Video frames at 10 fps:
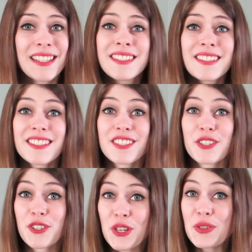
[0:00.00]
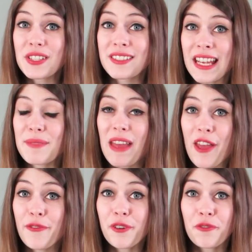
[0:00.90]
Isn't this the cutest name
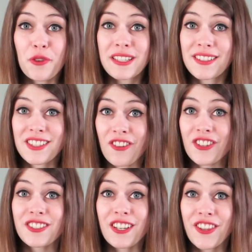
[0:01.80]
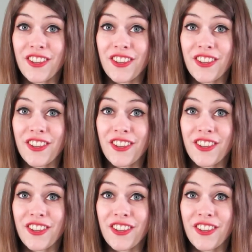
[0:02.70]
ever for a disgusting